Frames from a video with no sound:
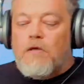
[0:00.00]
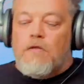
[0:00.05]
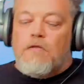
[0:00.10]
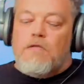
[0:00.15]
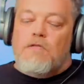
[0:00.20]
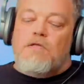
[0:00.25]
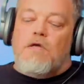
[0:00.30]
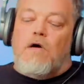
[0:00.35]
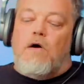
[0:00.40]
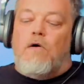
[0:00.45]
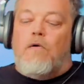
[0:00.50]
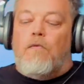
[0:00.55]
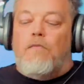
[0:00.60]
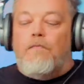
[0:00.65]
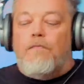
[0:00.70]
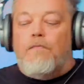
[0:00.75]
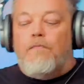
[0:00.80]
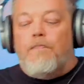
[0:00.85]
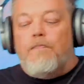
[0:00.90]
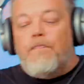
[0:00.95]

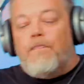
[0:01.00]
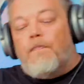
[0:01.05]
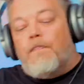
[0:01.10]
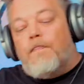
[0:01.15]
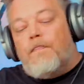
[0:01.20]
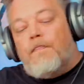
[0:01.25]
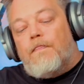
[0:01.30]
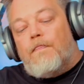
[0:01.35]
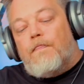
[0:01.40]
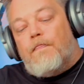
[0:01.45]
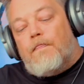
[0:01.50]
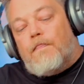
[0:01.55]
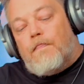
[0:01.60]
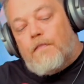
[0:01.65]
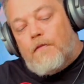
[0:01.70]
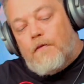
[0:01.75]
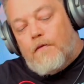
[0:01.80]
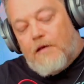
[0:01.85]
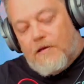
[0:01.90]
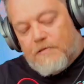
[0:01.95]
So
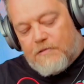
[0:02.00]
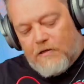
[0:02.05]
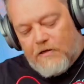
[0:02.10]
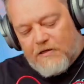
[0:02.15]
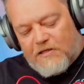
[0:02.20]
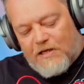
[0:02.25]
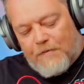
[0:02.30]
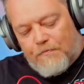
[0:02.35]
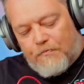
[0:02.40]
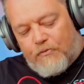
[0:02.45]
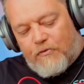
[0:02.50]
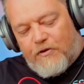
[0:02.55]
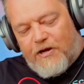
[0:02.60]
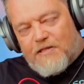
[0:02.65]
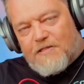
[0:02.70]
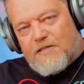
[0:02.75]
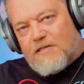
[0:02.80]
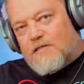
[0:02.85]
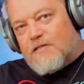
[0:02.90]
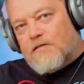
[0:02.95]
as long as I
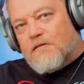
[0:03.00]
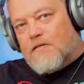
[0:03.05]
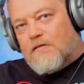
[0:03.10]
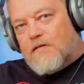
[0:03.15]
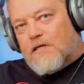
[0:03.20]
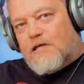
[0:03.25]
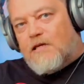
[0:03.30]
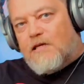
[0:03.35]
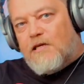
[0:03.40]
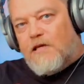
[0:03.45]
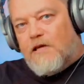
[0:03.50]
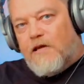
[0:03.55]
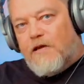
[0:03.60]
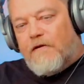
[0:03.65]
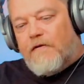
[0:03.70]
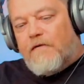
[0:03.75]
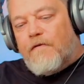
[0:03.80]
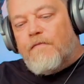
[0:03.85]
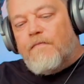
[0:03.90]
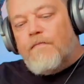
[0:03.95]
press the key
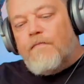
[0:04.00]
here,